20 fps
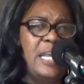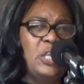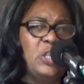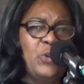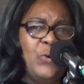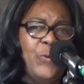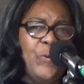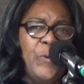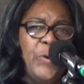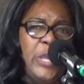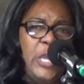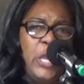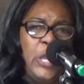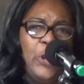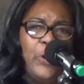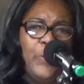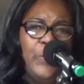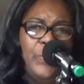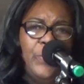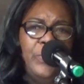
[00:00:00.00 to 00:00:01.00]
is on
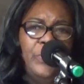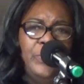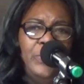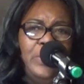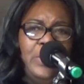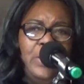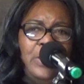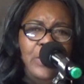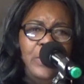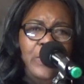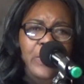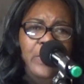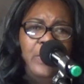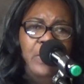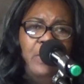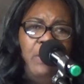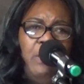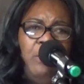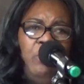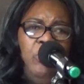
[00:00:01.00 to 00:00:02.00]
you.
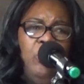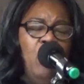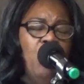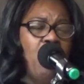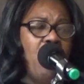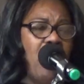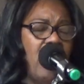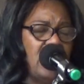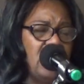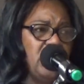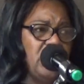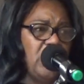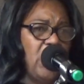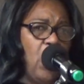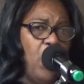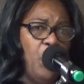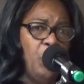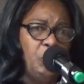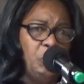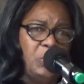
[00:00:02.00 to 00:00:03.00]
You are
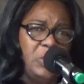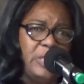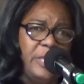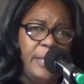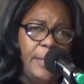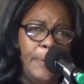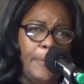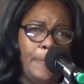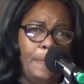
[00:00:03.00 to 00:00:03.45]
chosen.